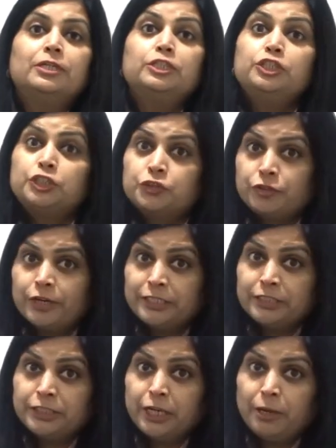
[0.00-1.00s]

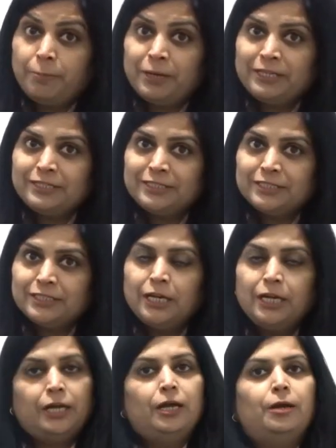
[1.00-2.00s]
stress syllables,
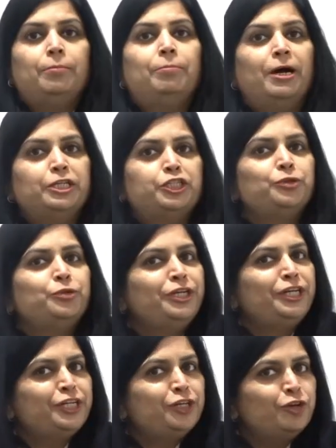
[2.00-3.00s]
but you
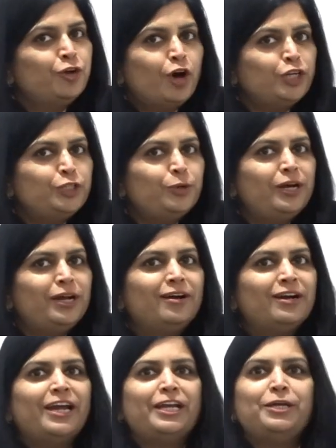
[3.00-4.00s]
need not to
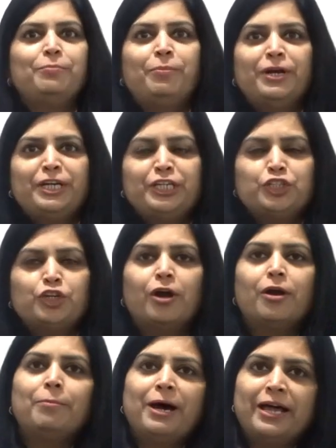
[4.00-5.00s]
learn any British or
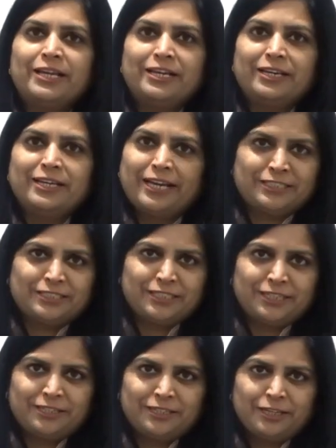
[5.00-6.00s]
American
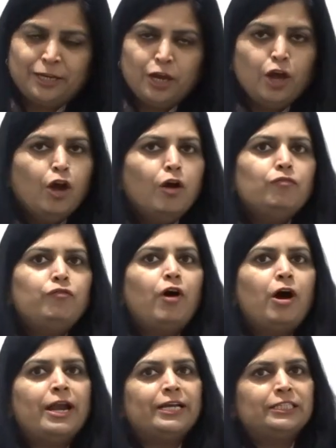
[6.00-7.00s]
accent. For
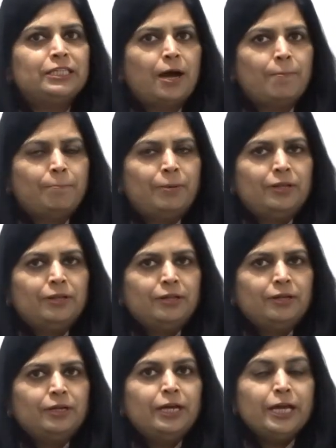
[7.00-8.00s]
example,
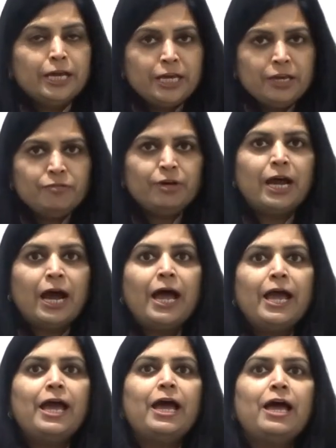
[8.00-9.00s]
even I
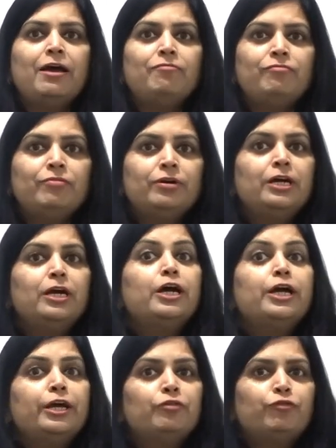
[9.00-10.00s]
have
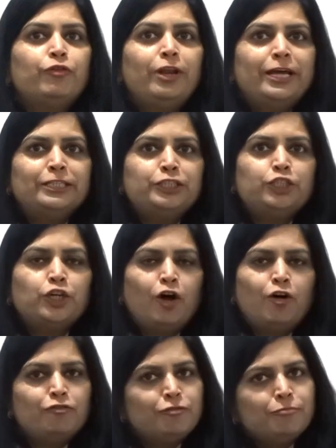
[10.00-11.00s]
influence
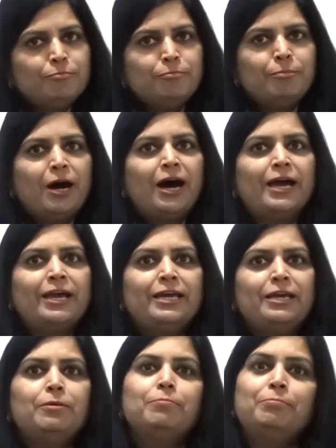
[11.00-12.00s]
of
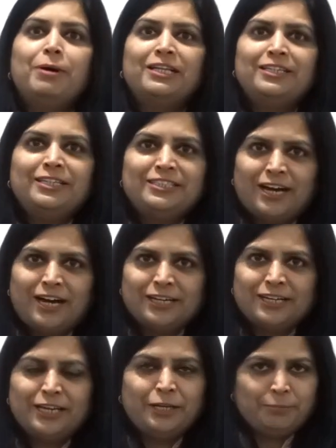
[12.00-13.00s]
my mother
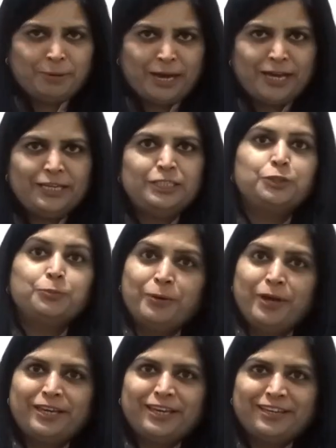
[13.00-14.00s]
tongue in my
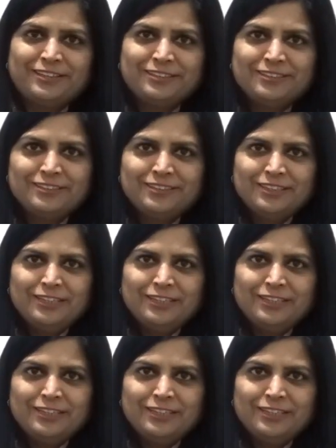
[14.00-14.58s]
speaking.